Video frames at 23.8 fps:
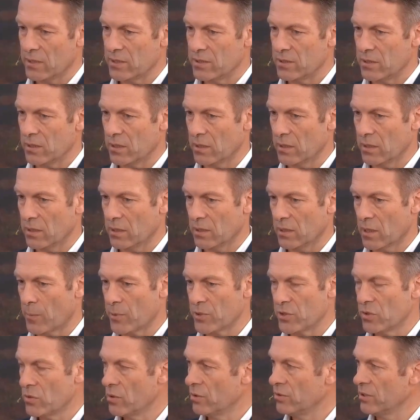the
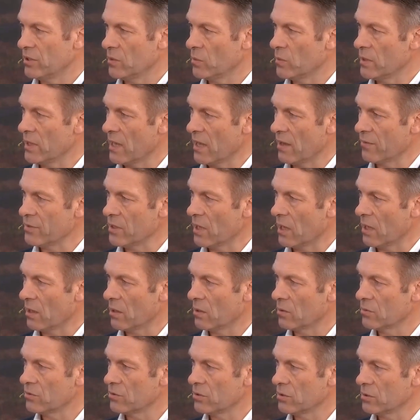opportunity we have
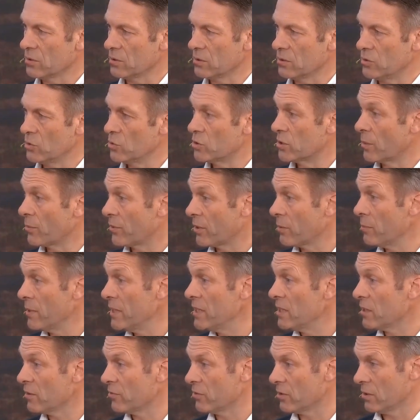now to do something
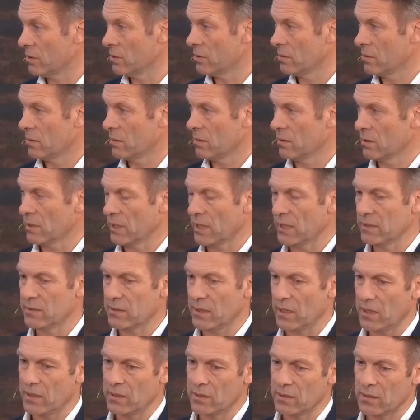meaningful. Right?
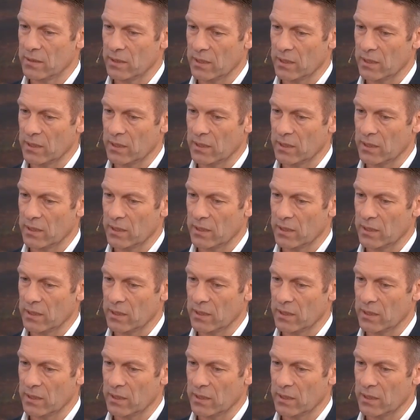And